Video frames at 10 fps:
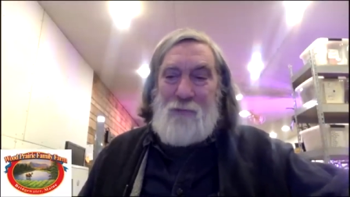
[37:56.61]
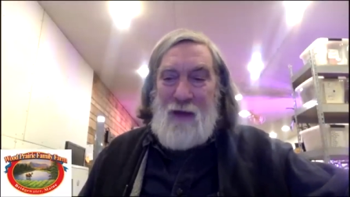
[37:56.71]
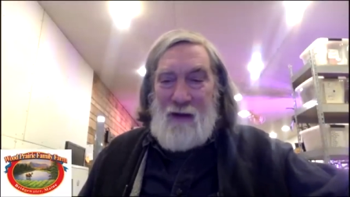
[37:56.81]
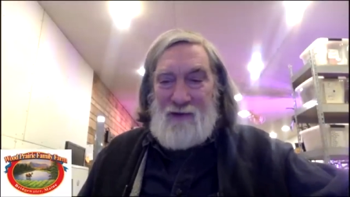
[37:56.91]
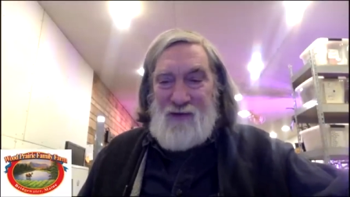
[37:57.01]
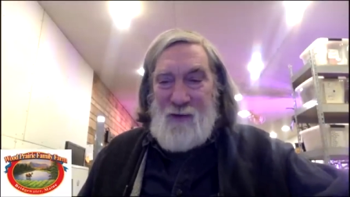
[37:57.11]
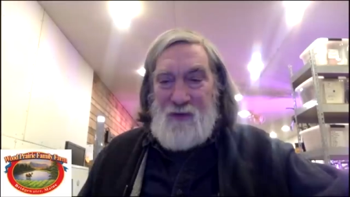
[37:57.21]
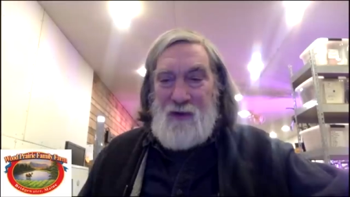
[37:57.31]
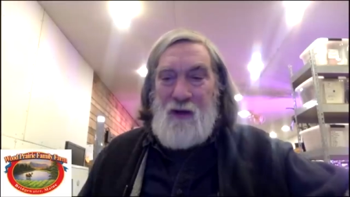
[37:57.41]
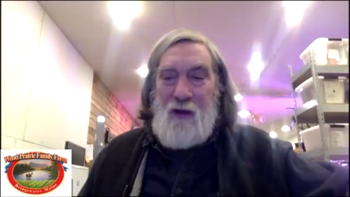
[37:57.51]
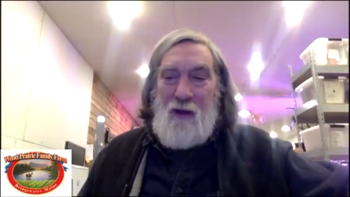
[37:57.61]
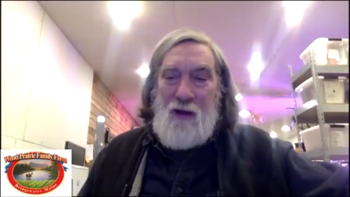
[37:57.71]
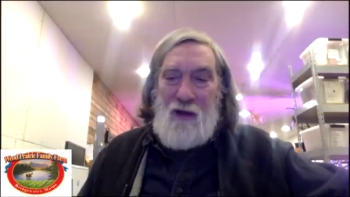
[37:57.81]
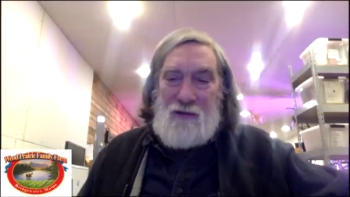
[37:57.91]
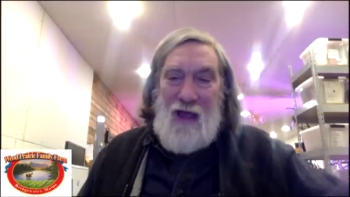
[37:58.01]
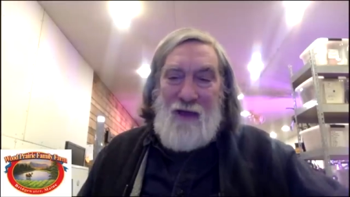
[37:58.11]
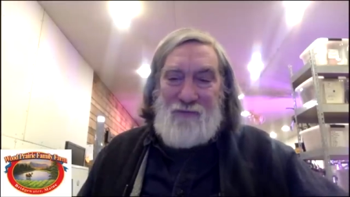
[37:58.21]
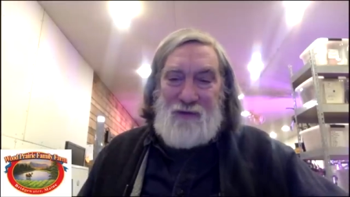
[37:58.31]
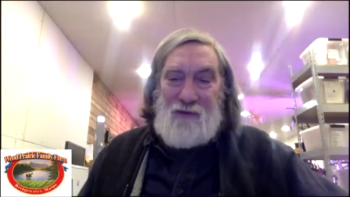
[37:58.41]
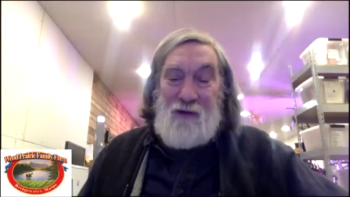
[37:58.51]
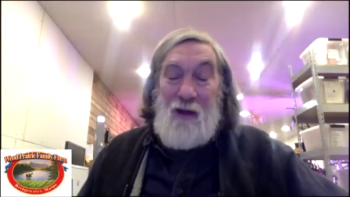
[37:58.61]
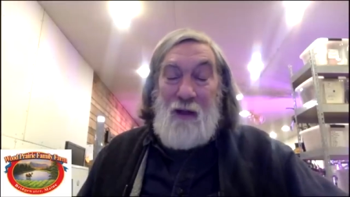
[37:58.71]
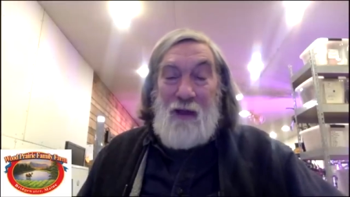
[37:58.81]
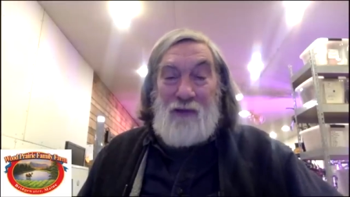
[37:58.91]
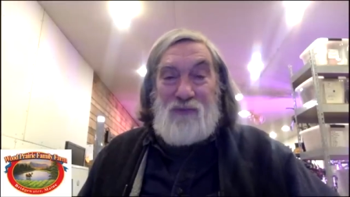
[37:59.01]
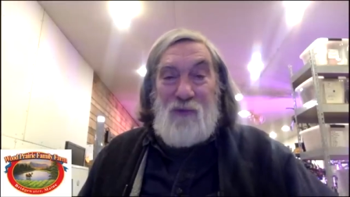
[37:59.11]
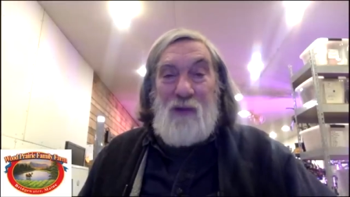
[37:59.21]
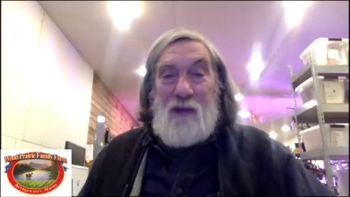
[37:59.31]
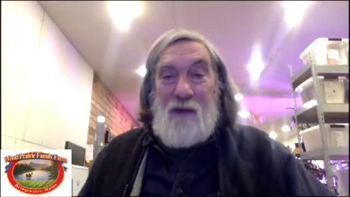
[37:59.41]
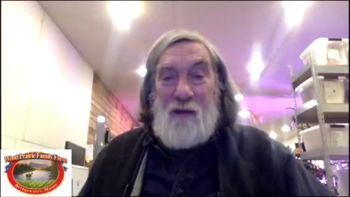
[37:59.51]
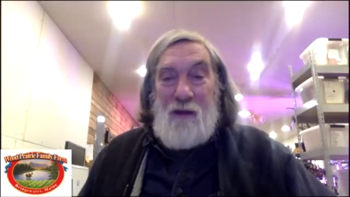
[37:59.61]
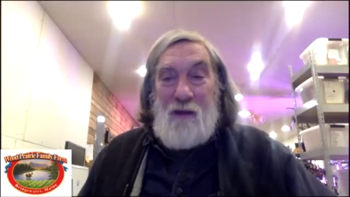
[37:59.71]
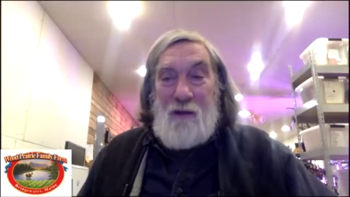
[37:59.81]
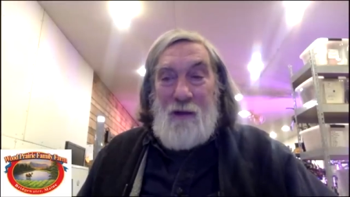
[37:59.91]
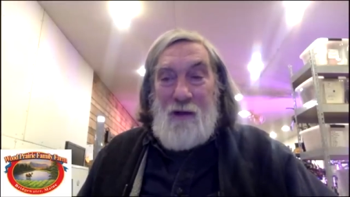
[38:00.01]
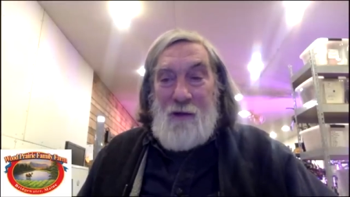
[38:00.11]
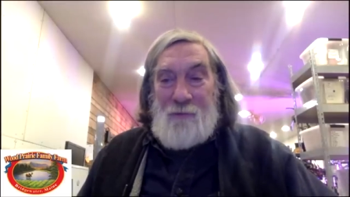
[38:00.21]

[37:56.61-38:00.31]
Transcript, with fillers: some are pink, some are uh, lavender it's really